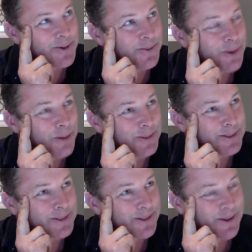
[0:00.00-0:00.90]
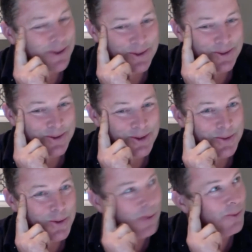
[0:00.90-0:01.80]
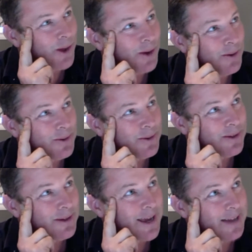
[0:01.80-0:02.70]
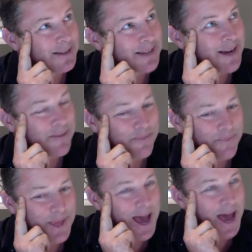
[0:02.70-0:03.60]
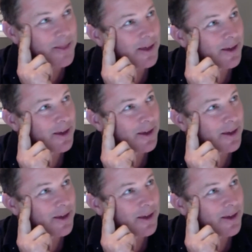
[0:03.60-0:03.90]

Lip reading: Roberts, who you all know as the other